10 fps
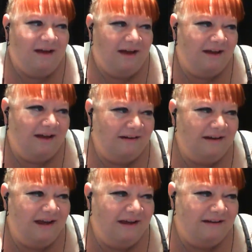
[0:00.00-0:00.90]
And
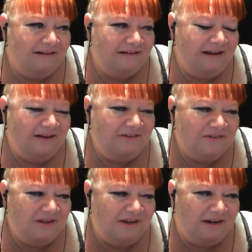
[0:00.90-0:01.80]

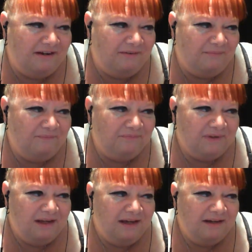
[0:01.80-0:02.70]
as
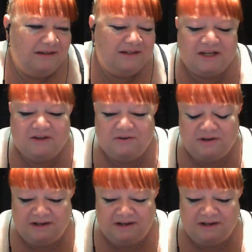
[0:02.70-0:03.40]
cute